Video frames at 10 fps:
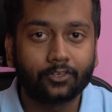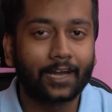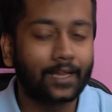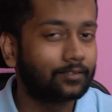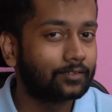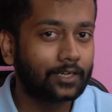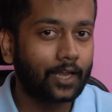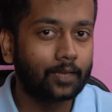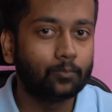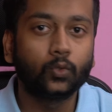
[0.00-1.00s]
tracking the
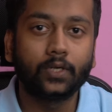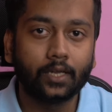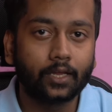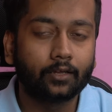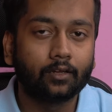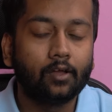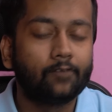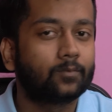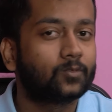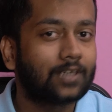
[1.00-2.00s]
time you take
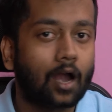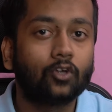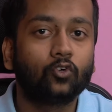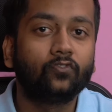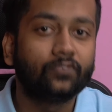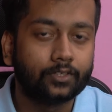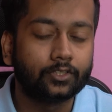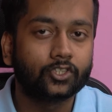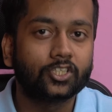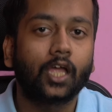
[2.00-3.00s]
from start to
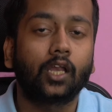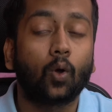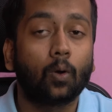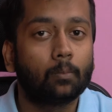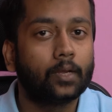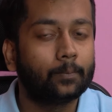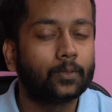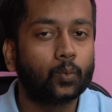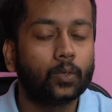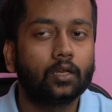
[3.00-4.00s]
finish and in
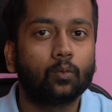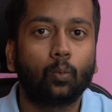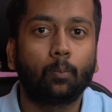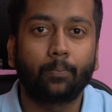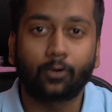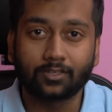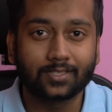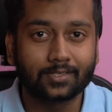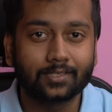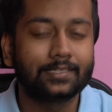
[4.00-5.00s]
between
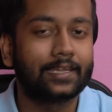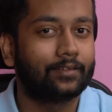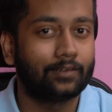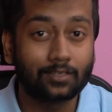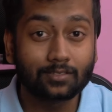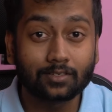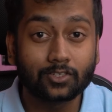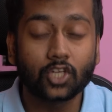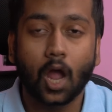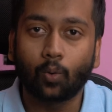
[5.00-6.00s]
processes like
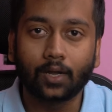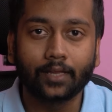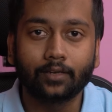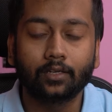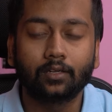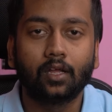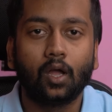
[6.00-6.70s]
research, outlining